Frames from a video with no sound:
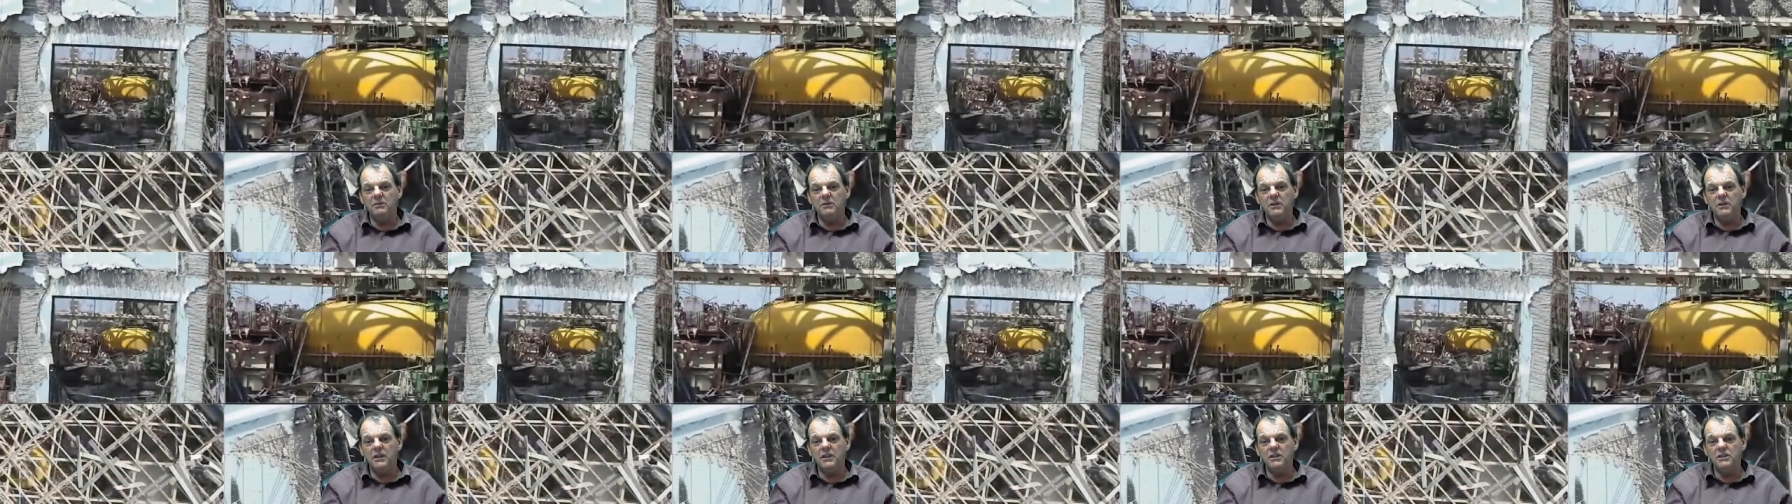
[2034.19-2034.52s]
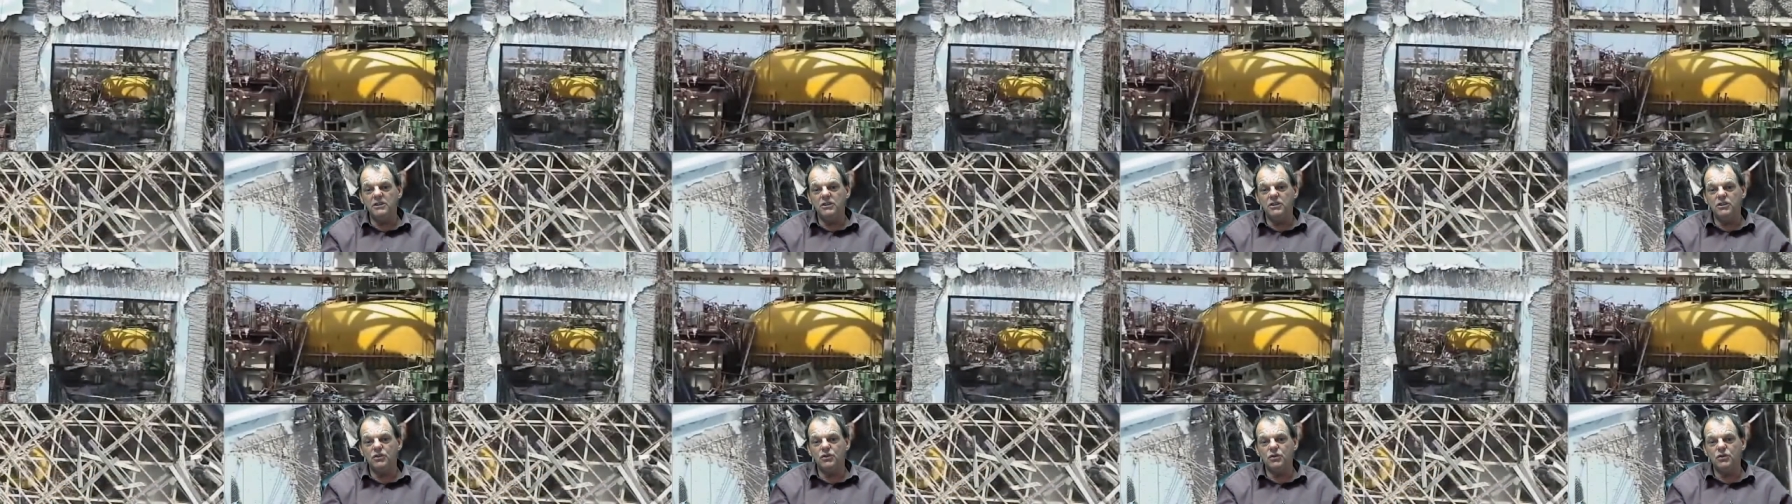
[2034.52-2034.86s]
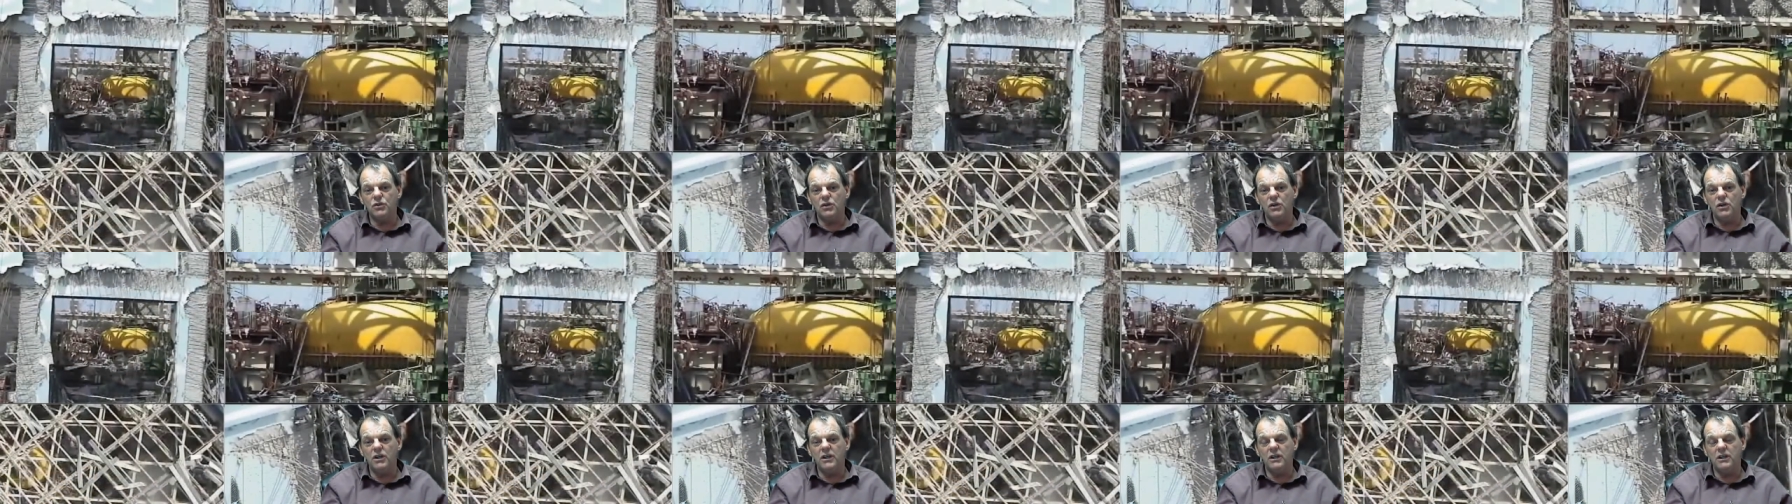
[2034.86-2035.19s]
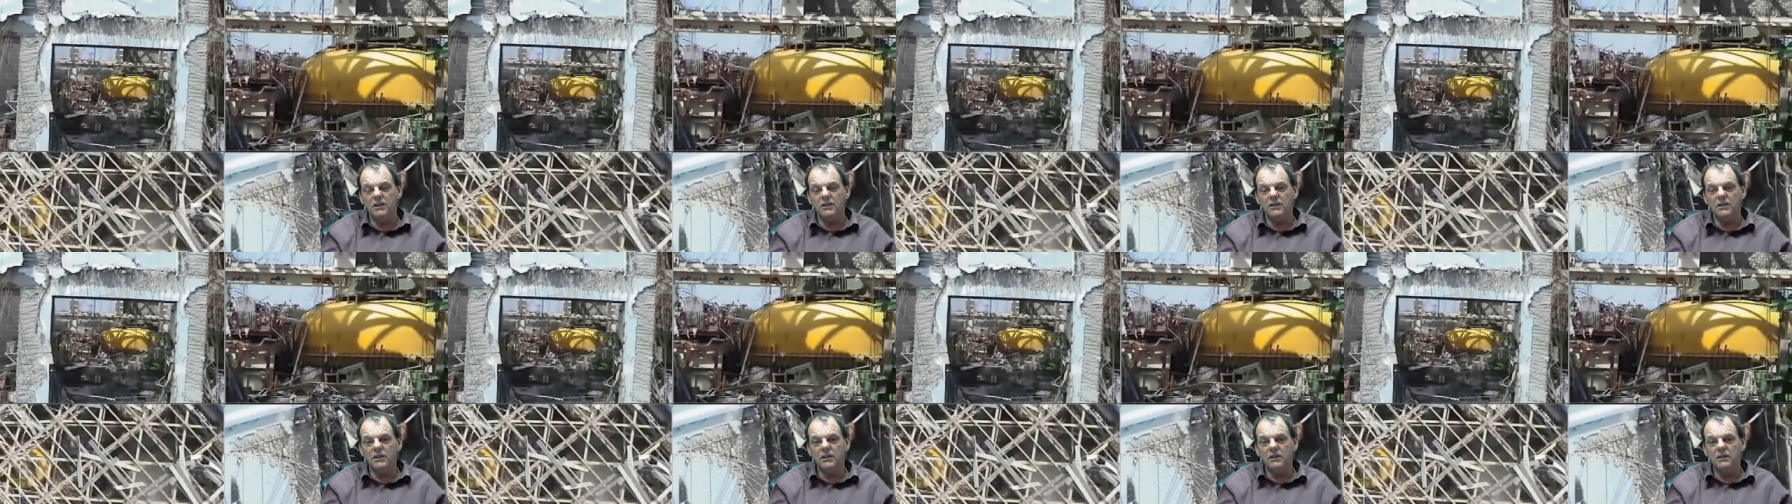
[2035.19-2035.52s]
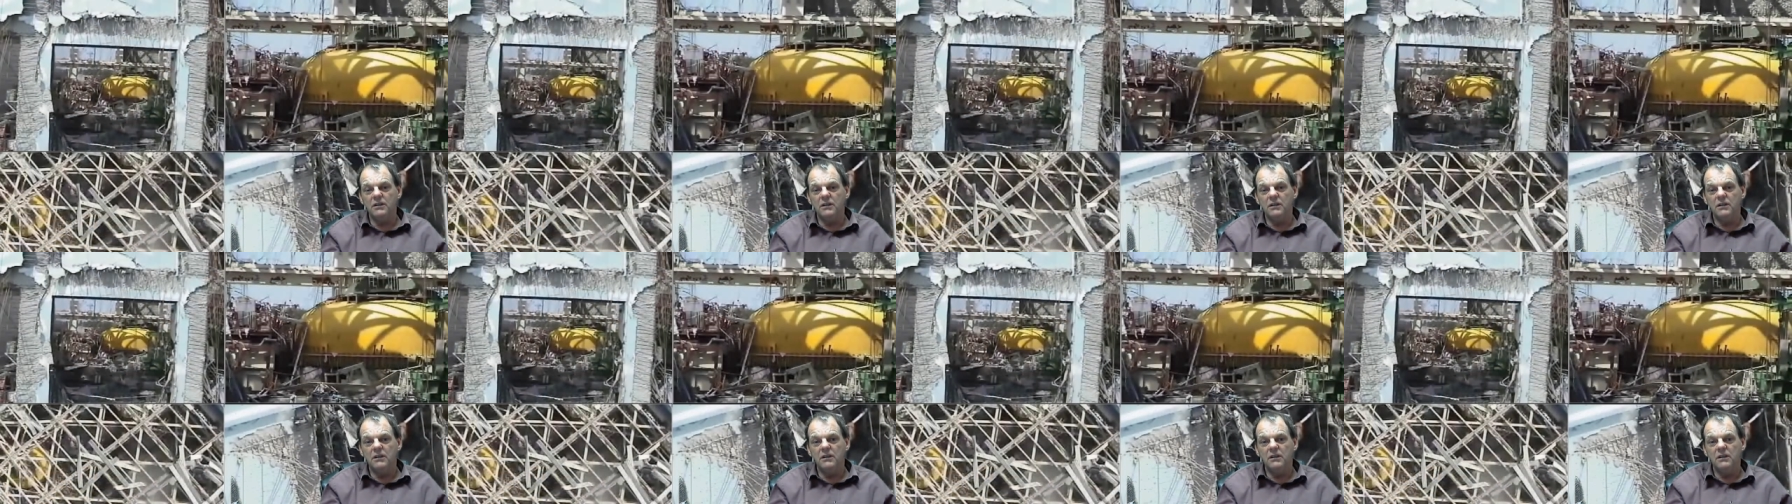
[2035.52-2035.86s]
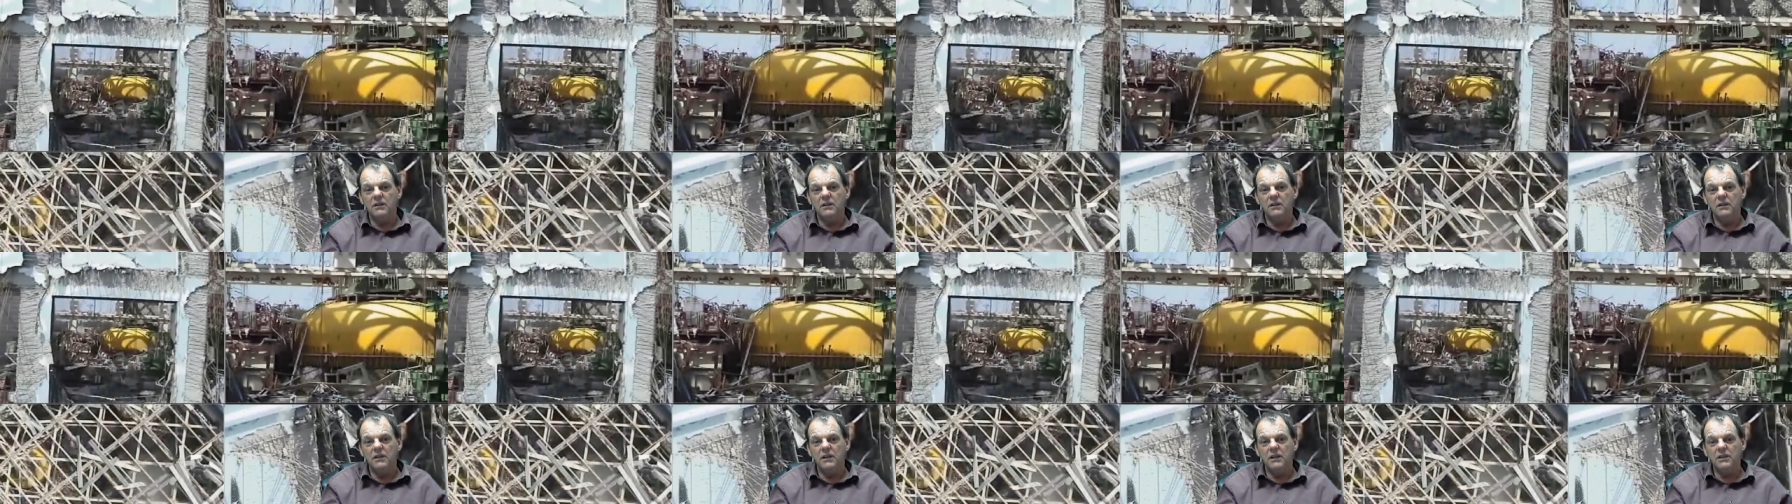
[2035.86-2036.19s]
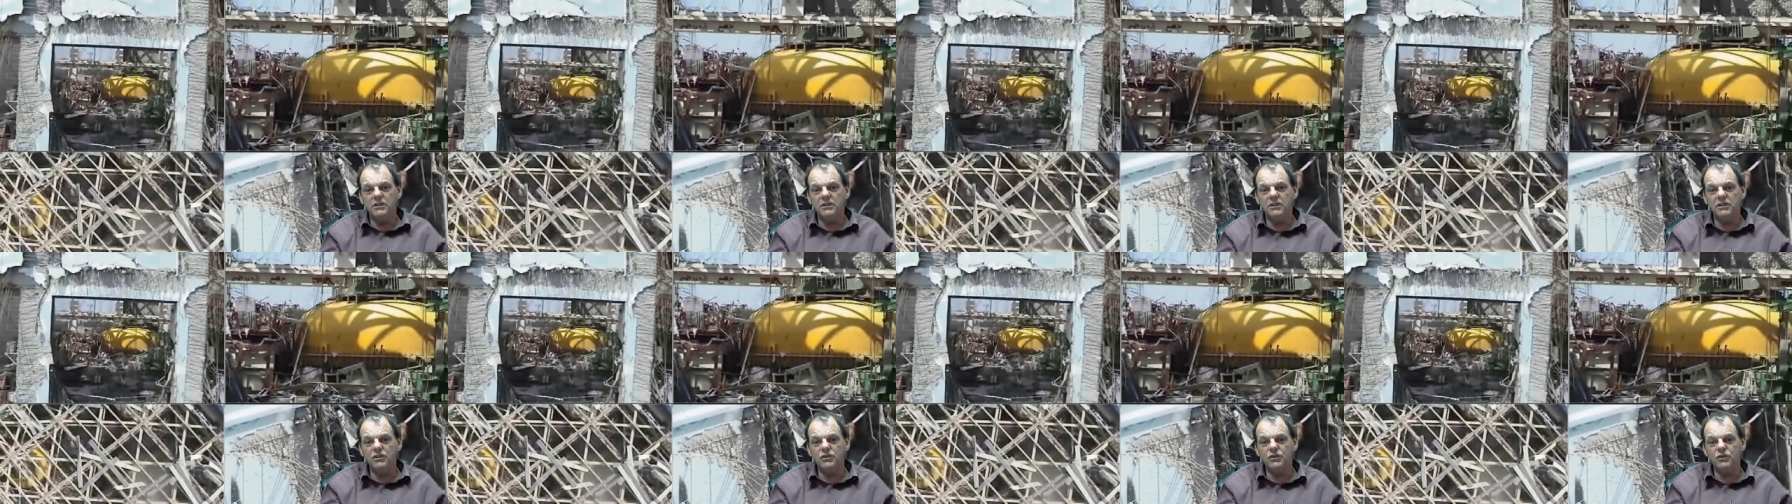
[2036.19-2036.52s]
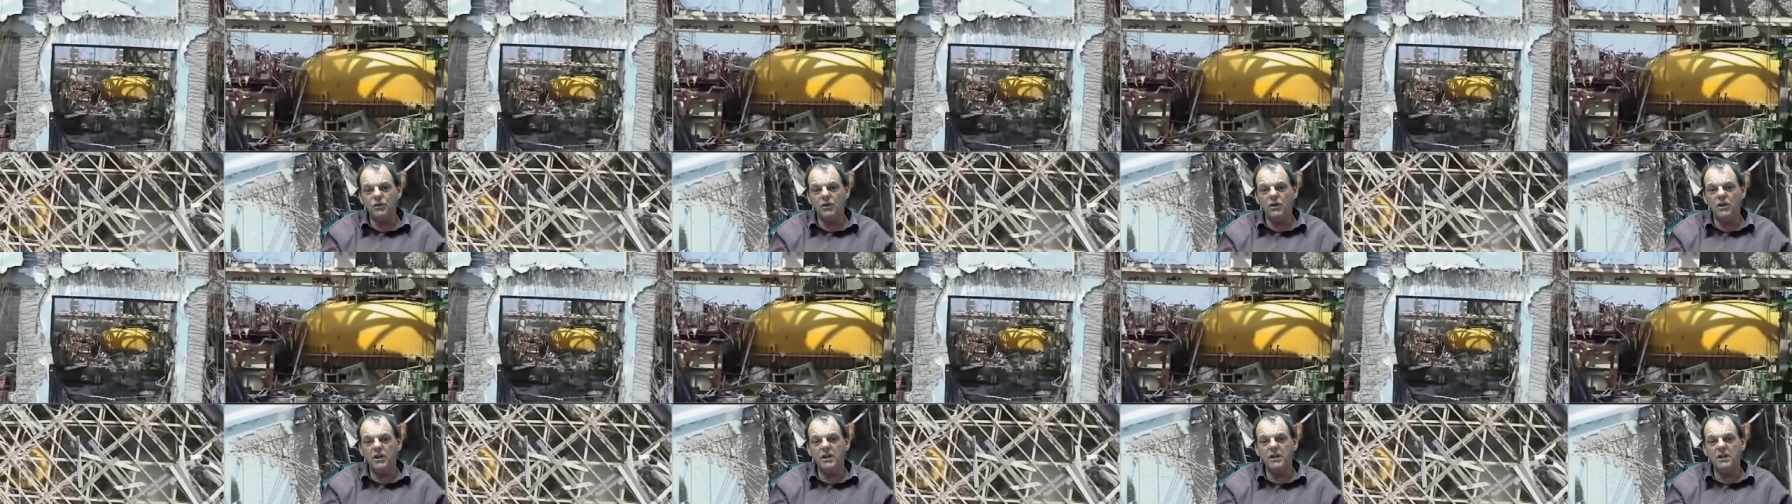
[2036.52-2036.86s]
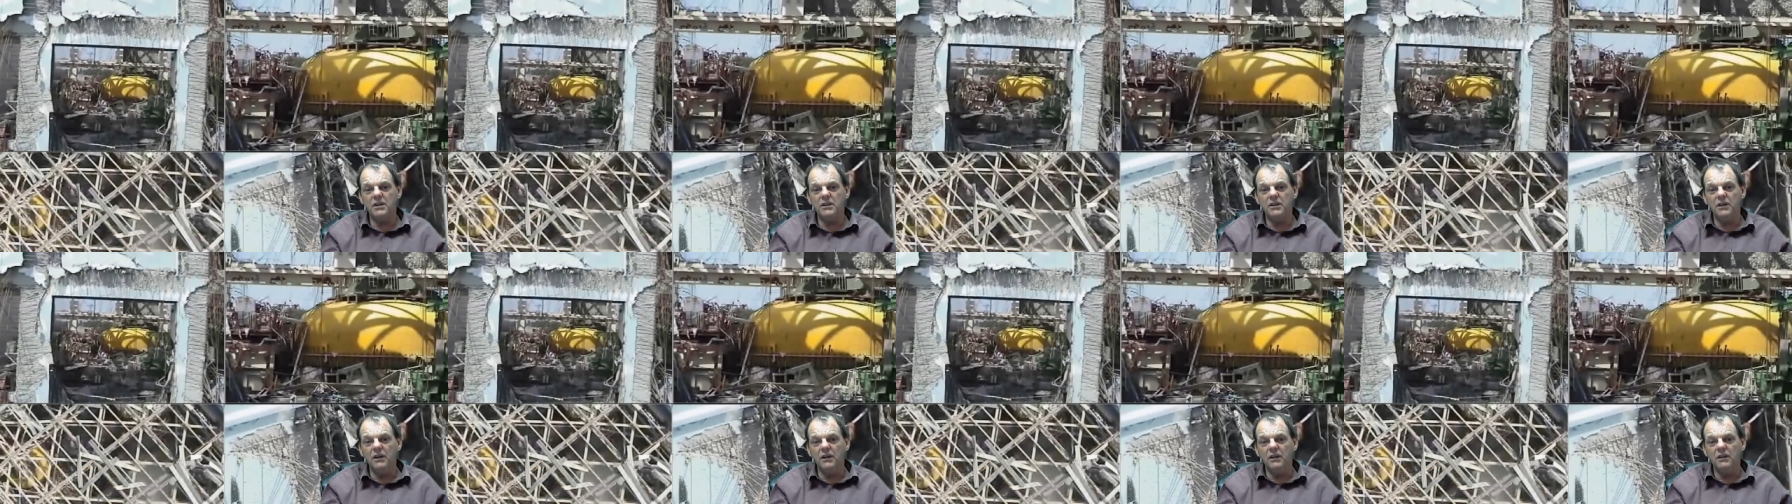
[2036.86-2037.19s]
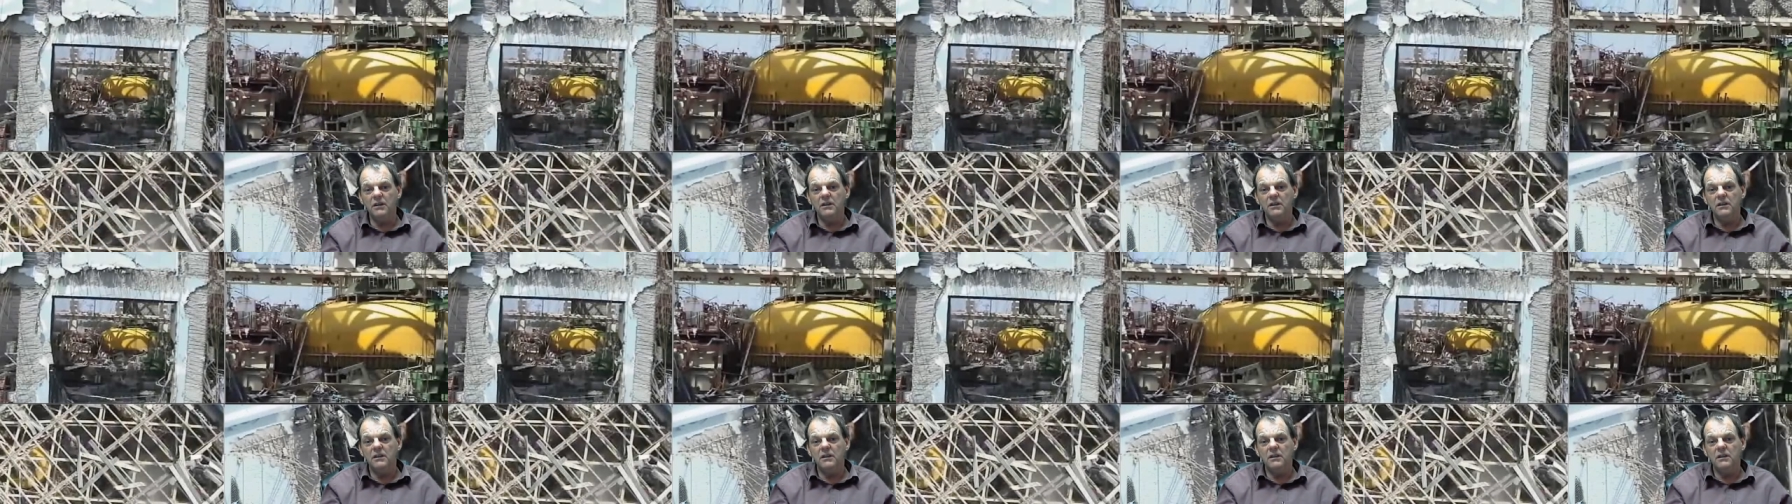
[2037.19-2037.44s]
Everything is destroyed in there. It's destroyed in there.